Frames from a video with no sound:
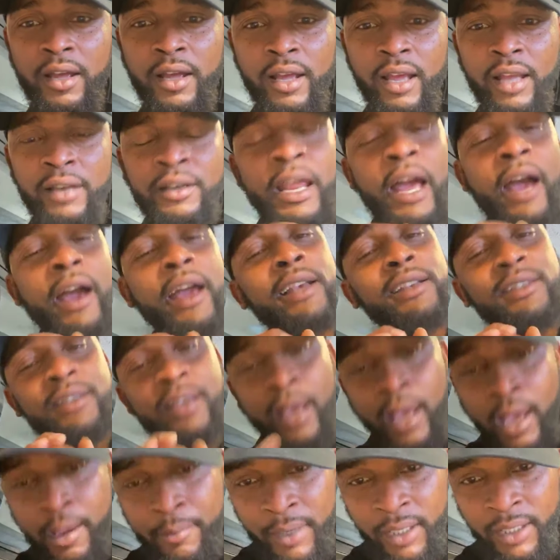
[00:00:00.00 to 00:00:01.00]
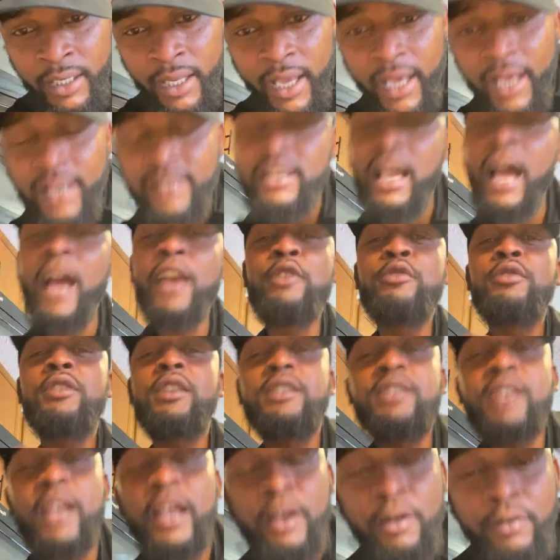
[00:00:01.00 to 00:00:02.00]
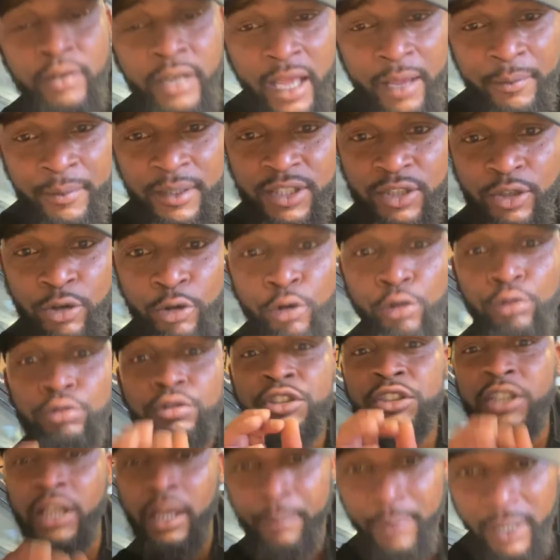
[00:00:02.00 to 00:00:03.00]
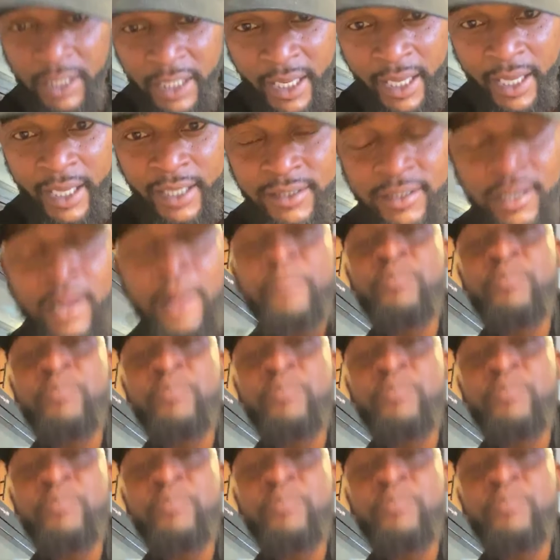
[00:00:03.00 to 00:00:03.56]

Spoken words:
now it's Jimenez. I used to say your name in school, Jimenez.